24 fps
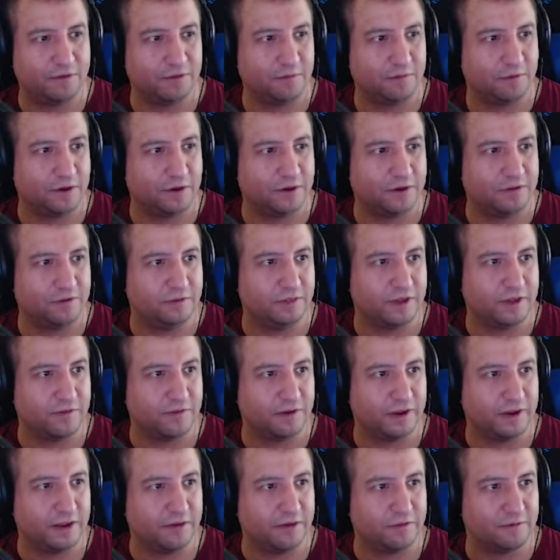want to do that
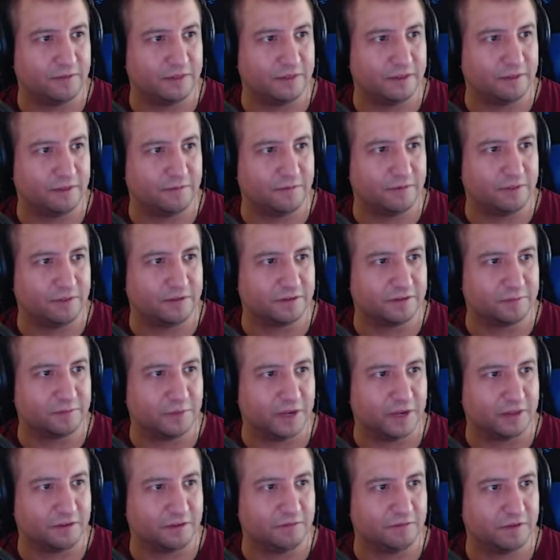right now with the
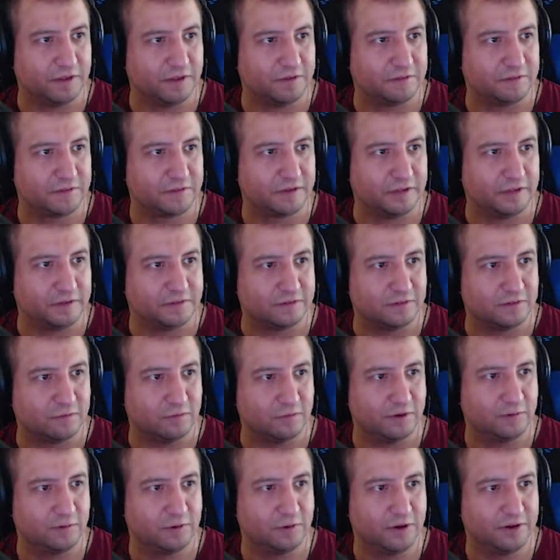smiley face because
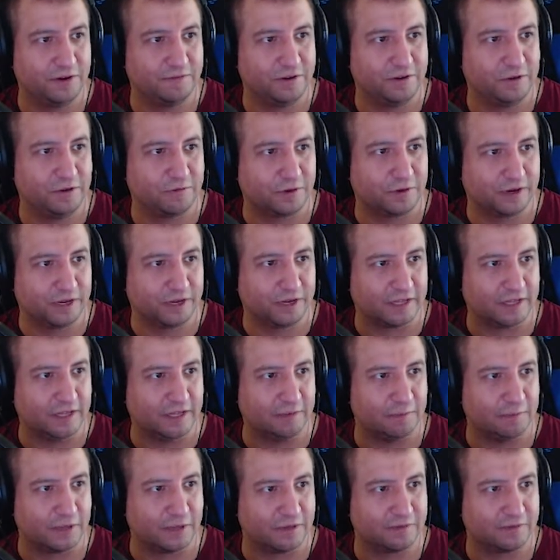we don't even know if we're going to
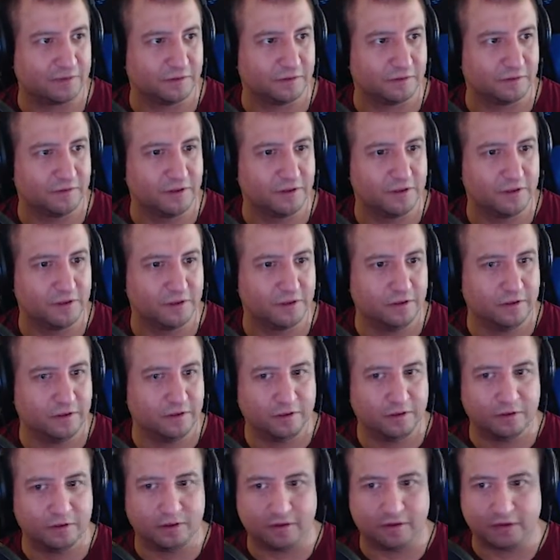keep it. So.
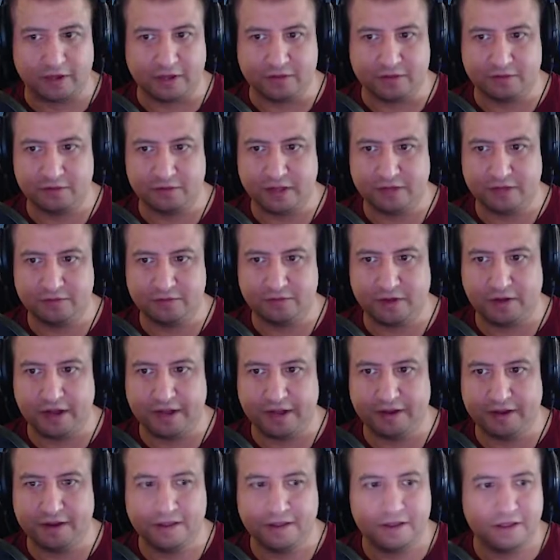Okay, so that's
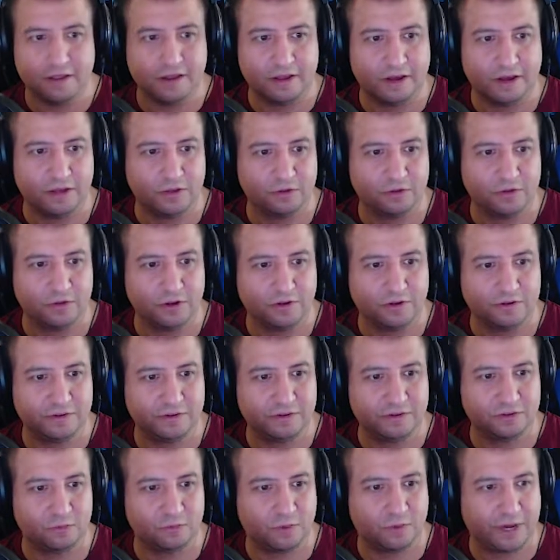fine. You'll notice
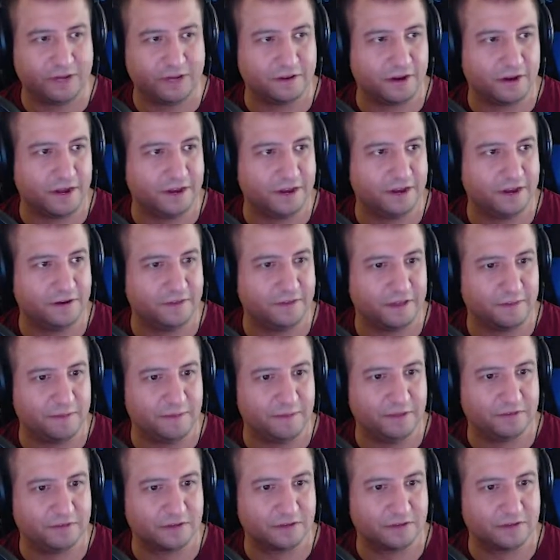there's a white dot here. That
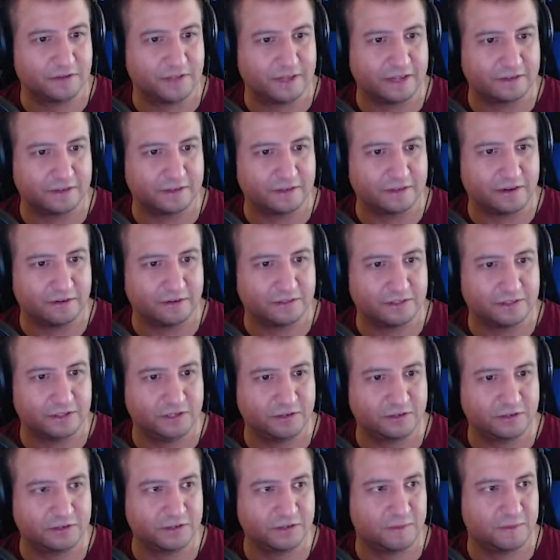means because there's
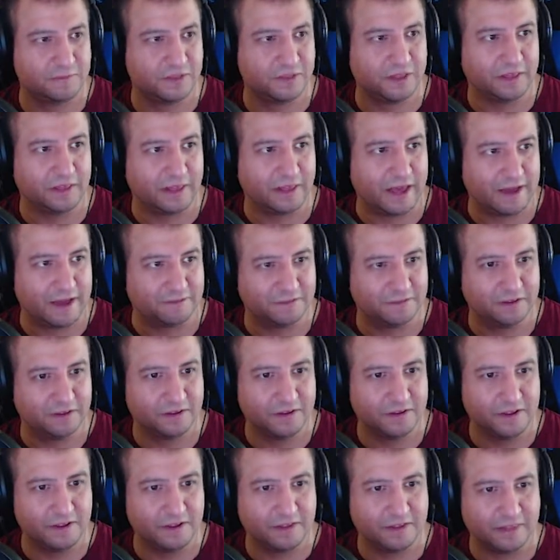still something left.
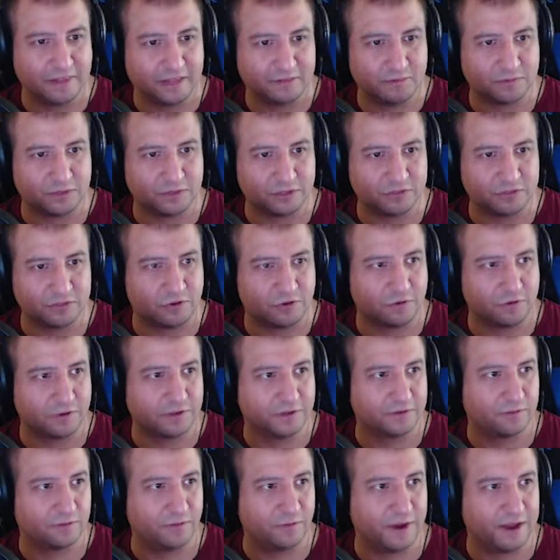That's what the stroke
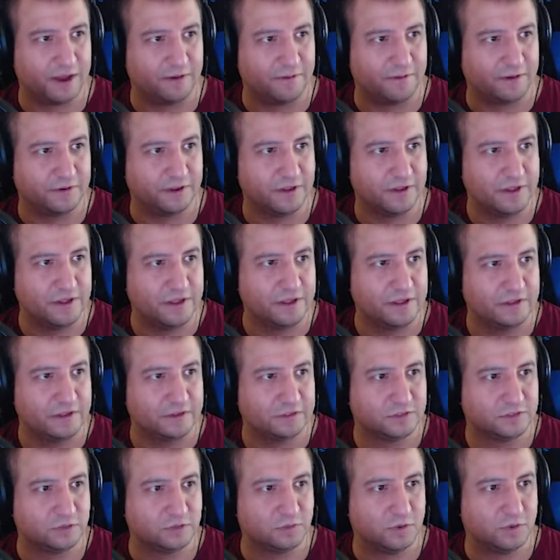is around.
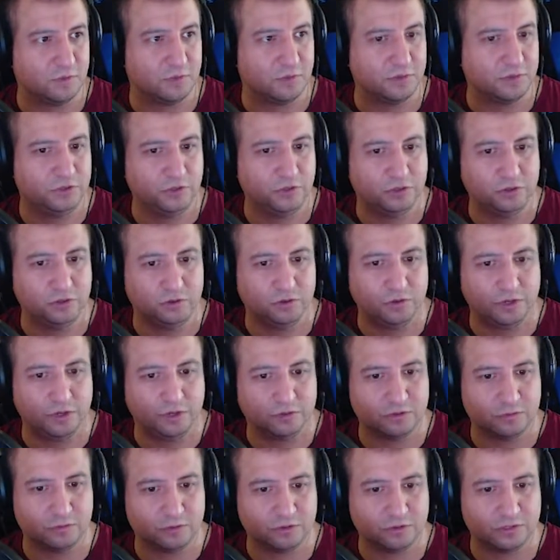So what we'll do
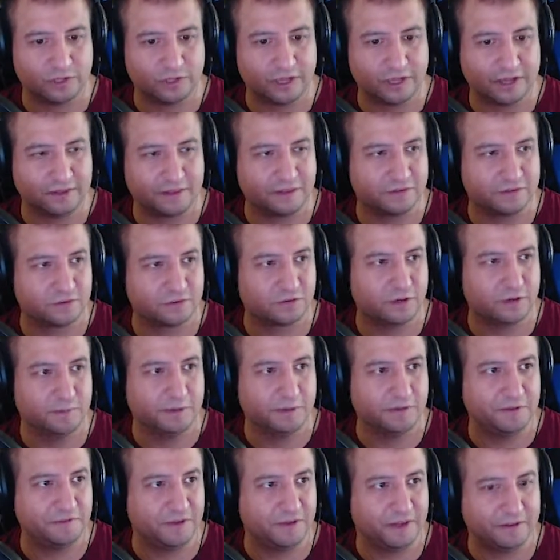is we'll select the
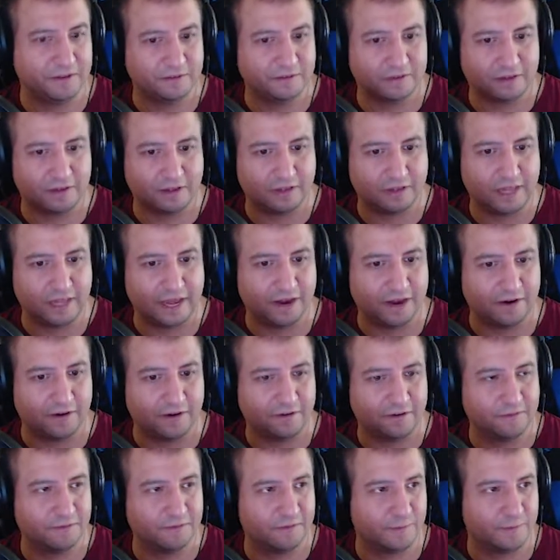screamy face
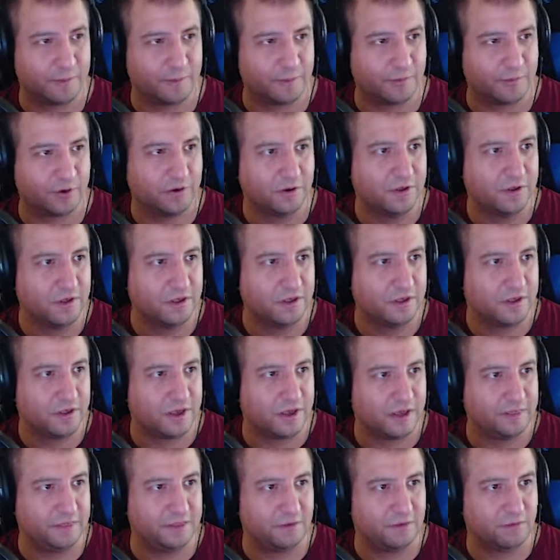layer, remember,
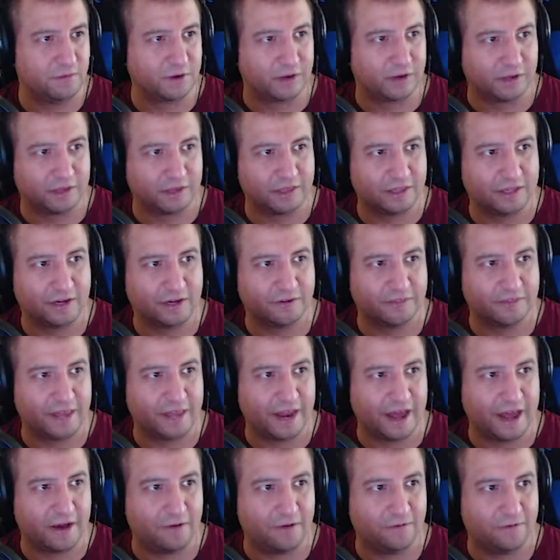and then we're going to clear
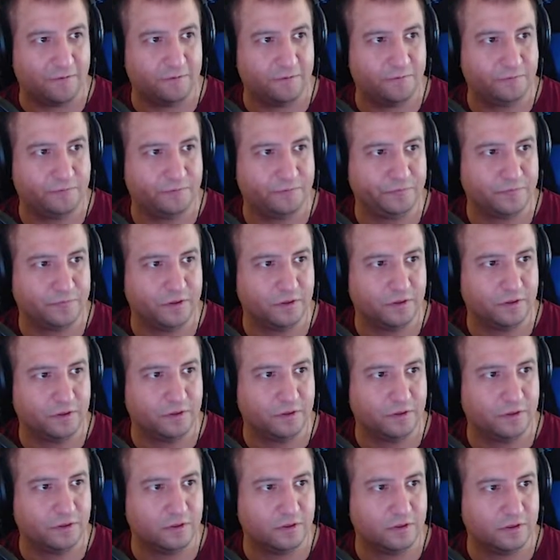that out.
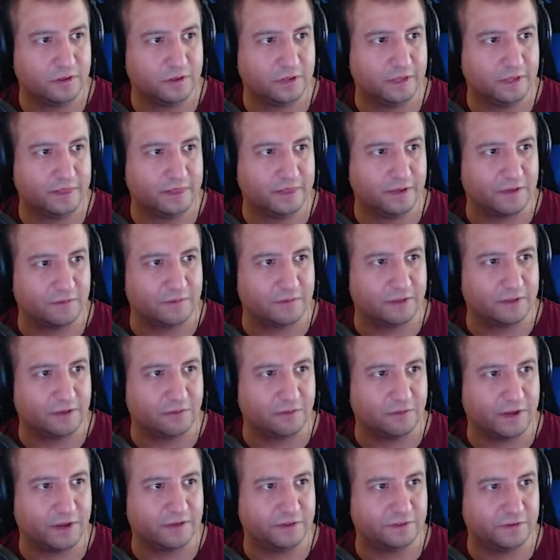Get that with the
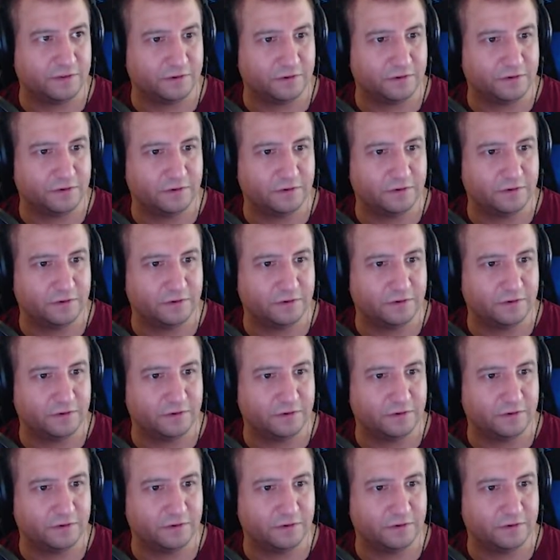eraser.